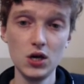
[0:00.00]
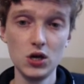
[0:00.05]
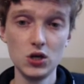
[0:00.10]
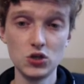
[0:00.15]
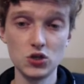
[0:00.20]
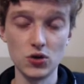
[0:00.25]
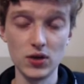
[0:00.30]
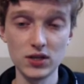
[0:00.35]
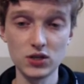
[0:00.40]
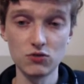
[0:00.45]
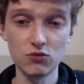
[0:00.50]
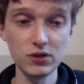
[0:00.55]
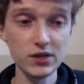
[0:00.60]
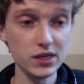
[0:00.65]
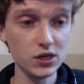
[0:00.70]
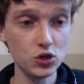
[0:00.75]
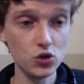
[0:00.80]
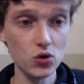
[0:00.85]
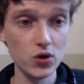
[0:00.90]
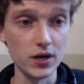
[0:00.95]
So that's
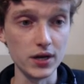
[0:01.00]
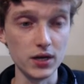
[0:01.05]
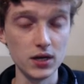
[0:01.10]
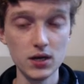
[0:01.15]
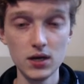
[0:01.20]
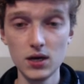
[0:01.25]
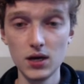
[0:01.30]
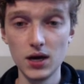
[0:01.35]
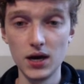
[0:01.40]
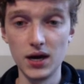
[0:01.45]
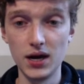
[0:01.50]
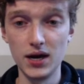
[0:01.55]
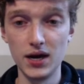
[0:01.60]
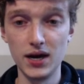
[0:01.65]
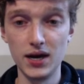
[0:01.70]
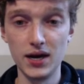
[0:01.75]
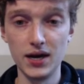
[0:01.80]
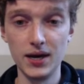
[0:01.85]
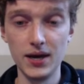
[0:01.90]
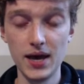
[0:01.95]
really good.
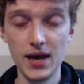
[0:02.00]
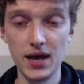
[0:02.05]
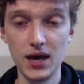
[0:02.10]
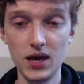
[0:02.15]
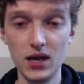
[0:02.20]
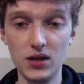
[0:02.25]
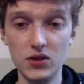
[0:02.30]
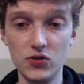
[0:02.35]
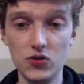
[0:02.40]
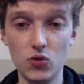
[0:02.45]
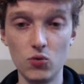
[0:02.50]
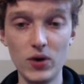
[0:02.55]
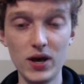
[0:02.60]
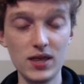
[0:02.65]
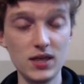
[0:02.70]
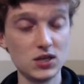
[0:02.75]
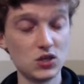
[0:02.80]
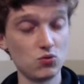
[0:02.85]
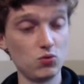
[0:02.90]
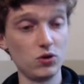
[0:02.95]
And the way
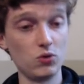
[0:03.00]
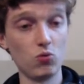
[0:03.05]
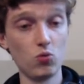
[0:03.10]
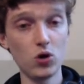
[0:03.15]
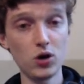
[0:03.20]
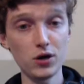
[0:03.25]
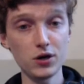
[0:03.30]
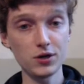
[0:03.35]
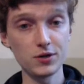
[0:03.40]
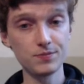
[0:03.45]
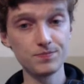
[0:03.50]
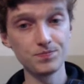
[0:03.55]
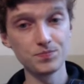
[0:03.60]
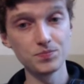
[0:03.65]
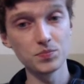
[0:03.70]
this would work